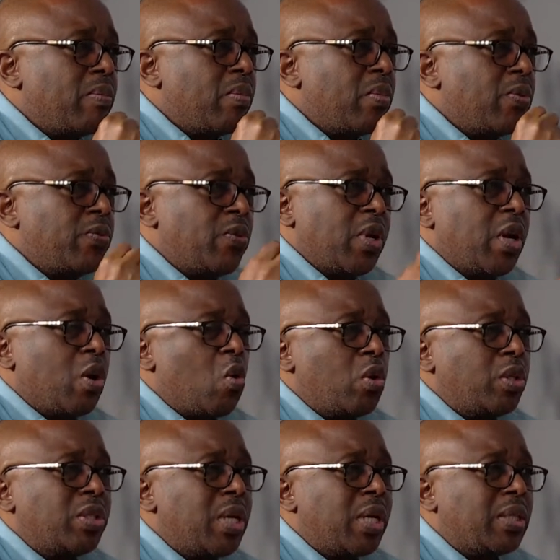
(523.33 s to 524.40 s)
for the
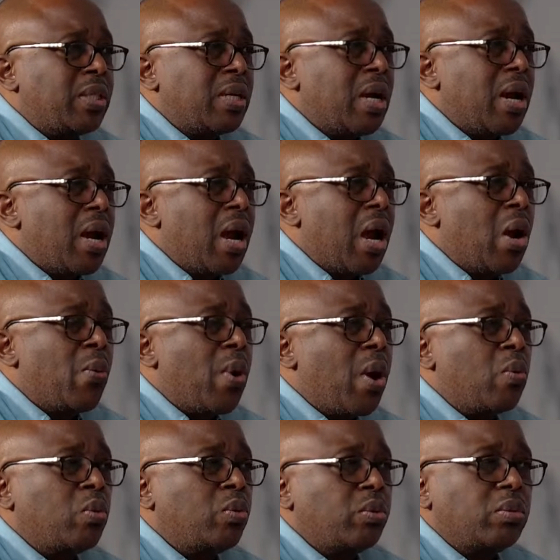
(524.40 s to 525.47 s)
conjecture
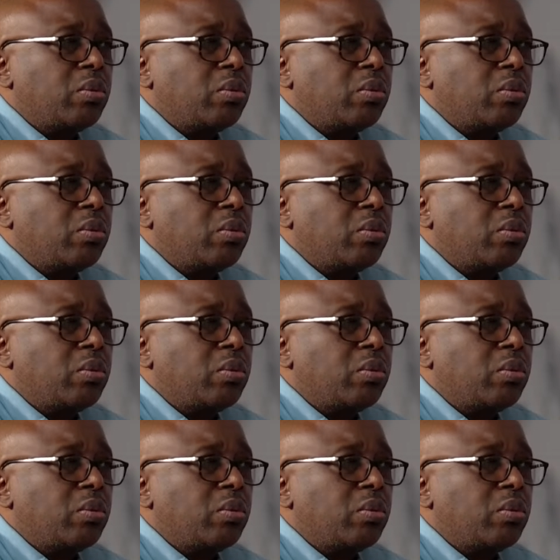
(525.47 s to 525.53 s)
around